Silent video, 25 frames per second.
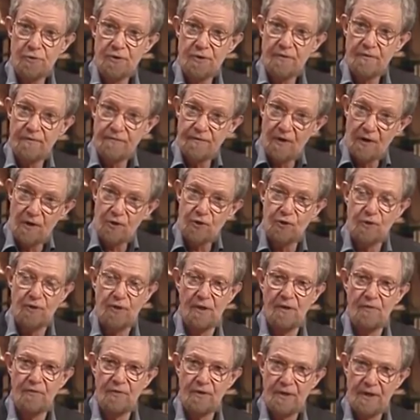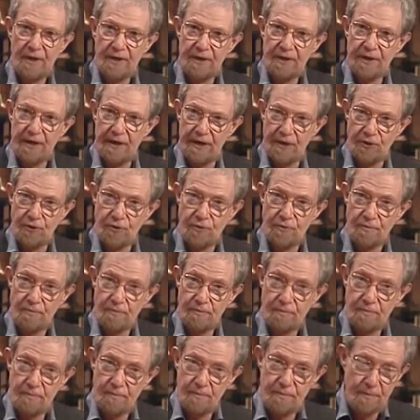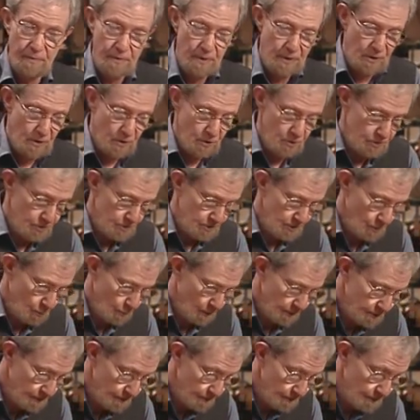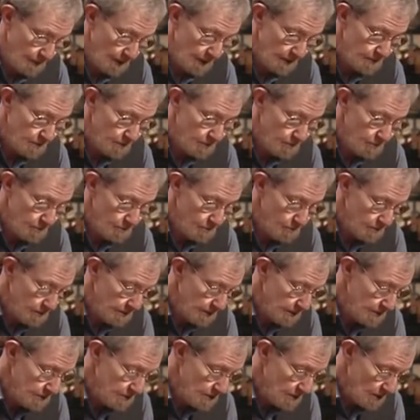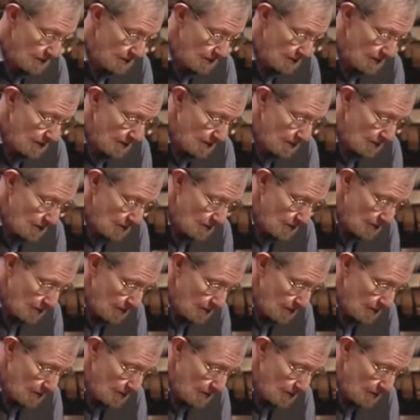you would lose the function of the cutting edge. So what you've got to do is